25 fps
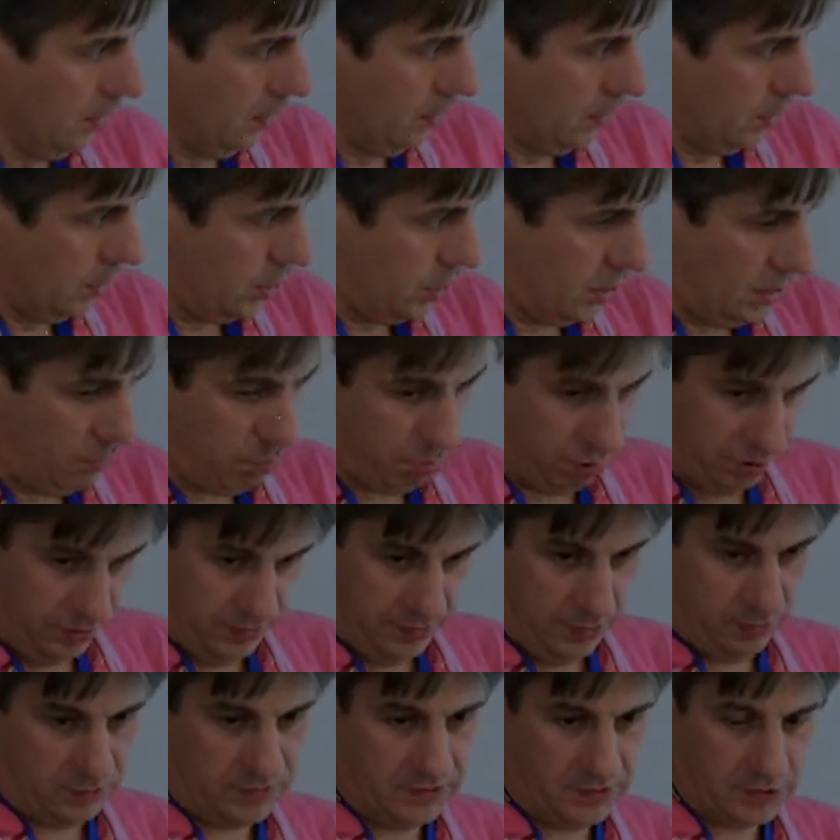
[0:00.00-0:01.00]
ship
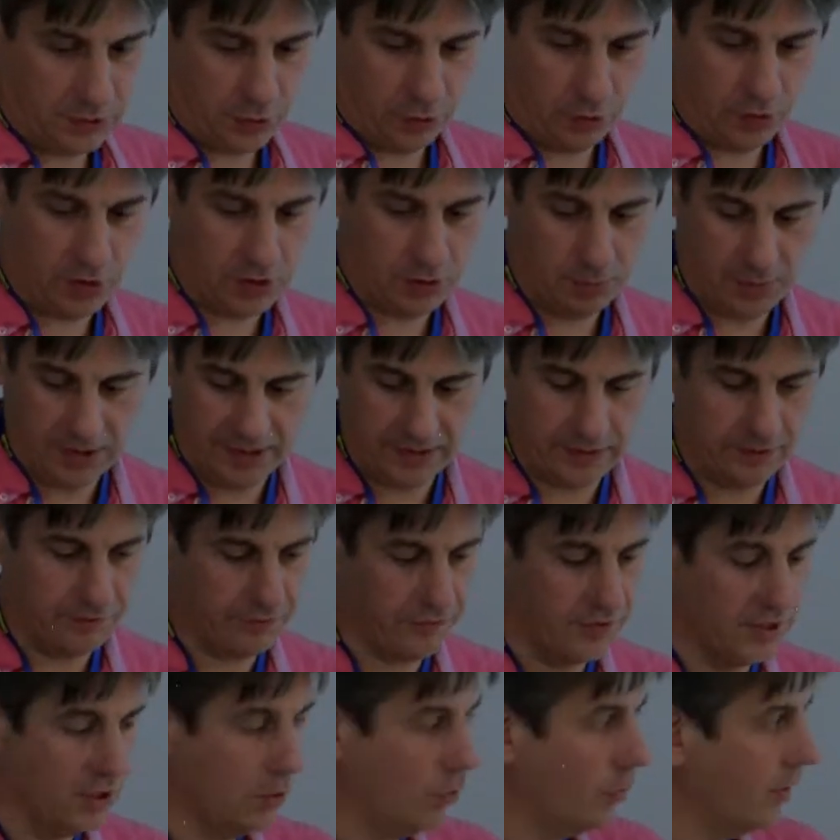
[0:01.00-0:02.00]
destroyed by a
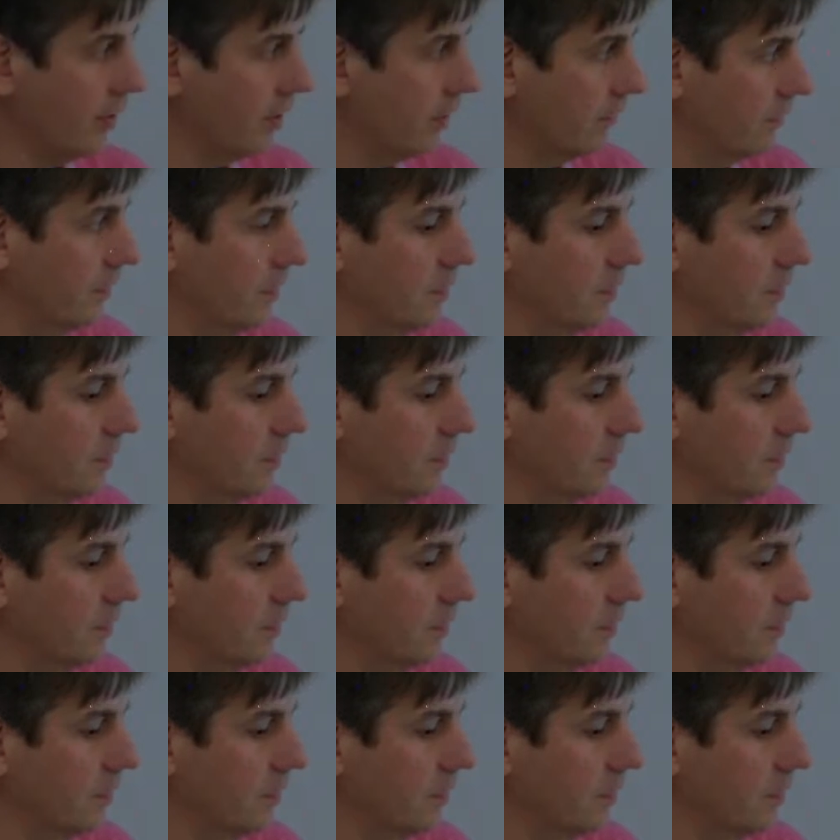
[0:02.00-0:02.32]
freak wave